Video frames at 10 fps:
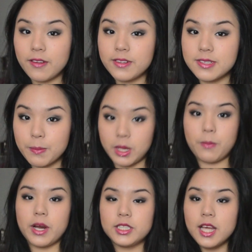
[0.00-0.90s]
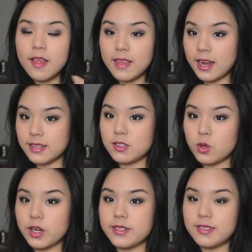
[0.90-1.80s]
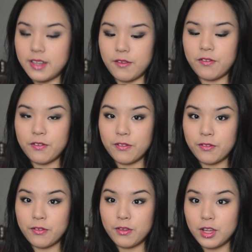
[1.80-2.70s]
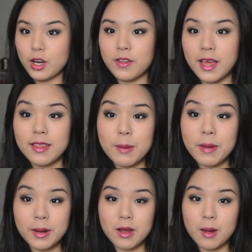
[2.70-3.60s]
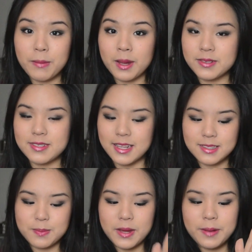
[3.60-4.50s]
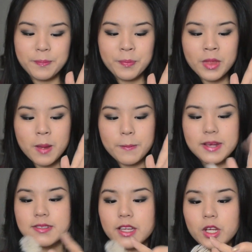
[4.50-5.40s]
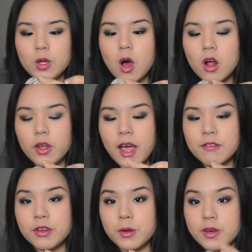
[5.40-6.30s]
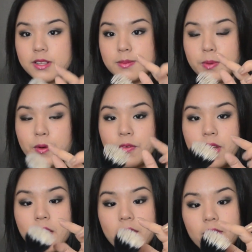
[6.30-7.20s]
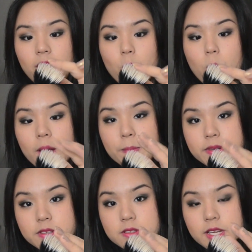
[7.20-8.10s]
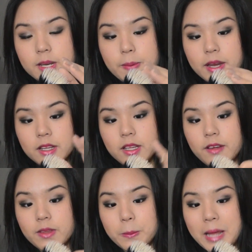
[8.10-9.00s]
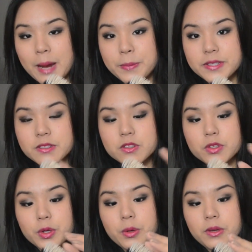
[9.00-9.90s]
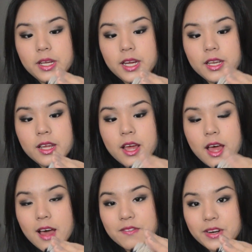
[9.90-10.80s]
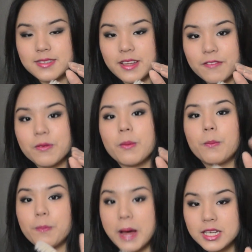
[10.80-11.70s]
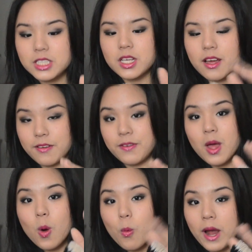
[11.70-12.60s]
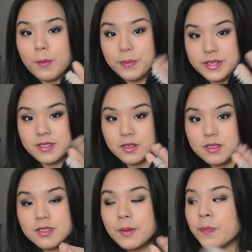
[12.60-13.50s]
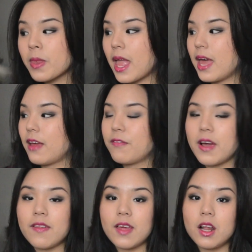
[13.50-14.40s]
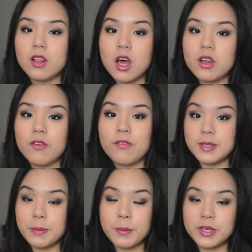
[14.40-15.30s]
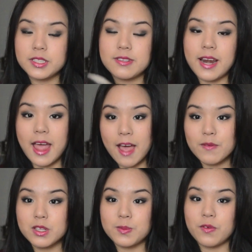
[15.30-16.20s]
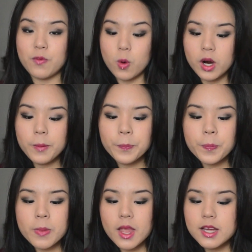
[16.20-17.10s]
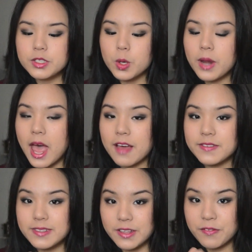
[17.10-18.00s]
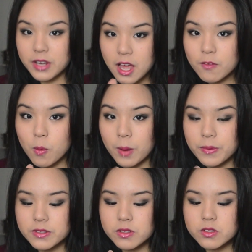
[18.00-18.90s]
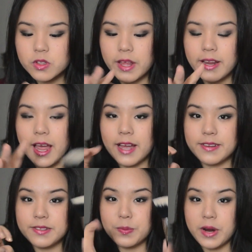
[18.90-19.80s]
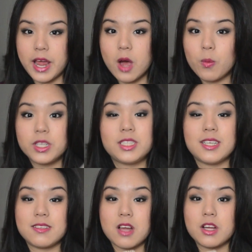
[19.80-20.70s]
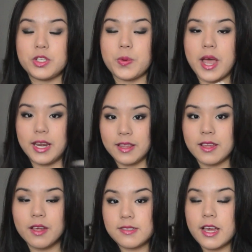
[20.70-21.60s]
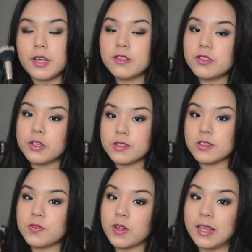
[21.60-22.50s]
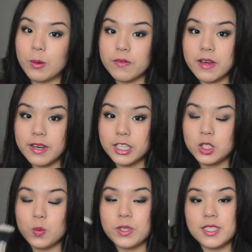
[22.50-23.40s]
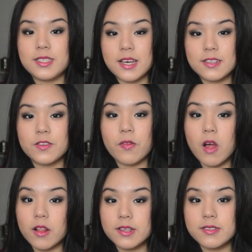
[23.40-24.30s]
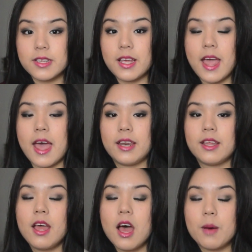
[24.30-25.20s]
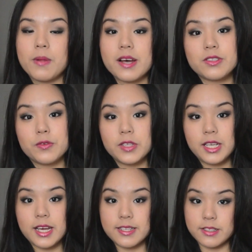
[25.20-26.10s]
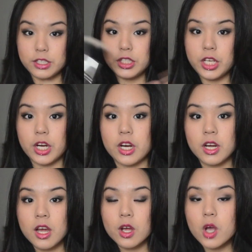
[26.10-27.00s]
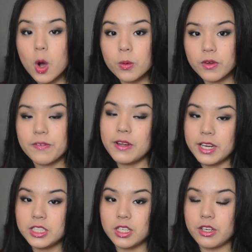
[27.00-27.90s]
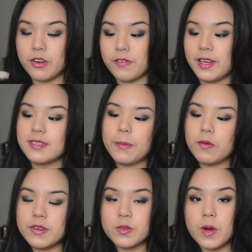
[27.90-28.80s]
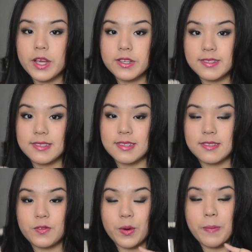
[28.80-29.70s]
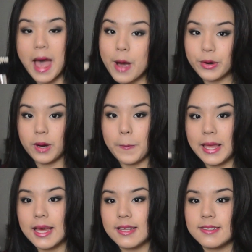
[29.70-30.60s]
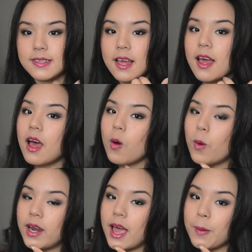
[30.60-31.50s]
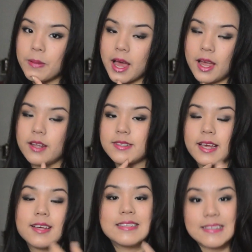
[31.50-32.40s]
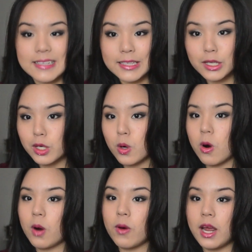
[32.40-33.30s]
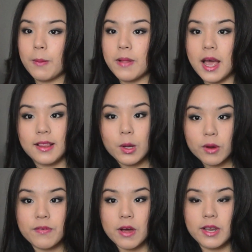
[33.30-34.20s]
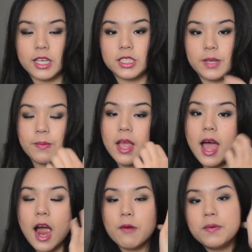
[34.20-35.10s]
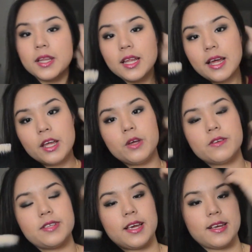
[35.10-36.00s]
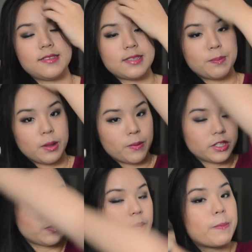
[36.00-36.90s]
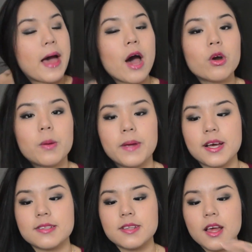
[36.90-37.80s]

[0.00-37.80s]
a stippling brush that is sort of stiff. You know, that might not make sense, but basically all you have to do is move the white bristles independently of the black bristles, so you need a very stiff bunch of white bristles. And I find that a lot of stippling brushes that I have used before don't have stiff enough white bristles, so they kind of spread out, which does not do anything. I used to use this for liquid foundation, which it does flawlessly and applies a really nice sheer coat of foundation on your face. The reason why I use this is for powder, because when I apply, say, concealer, or when I apply liquid foundation, I really like using a stippling brush for my powder because